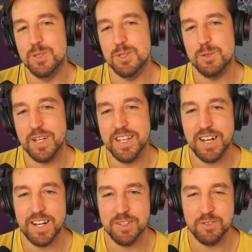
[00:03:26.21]
try
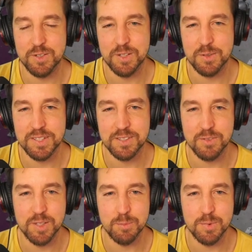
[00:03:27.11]
hard for the rest
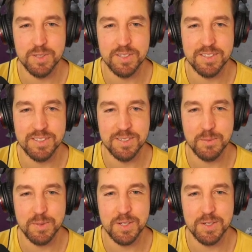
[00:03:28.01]
of the boulders,
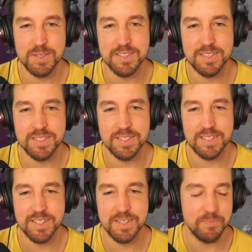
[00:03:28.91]
because
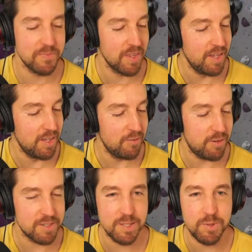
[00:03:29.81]
for
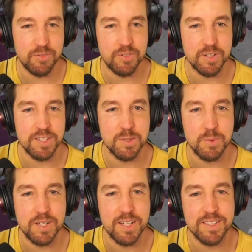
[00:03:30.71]
example for this
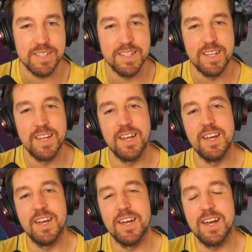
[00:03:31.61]
one
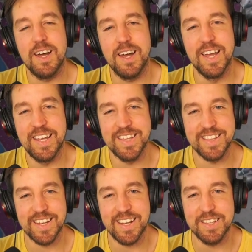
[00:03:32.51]
I
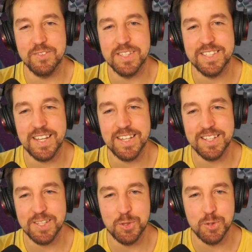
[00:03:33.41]
kind of
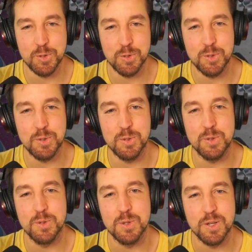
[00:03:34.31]
decided
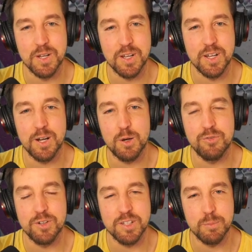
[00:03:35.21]
to go
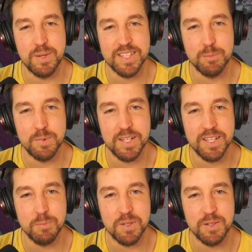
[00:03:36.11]
for the beta
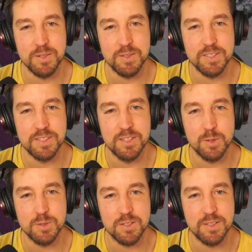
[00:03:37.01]
break because
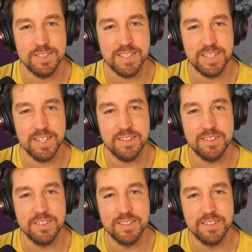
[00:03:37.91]
those holds here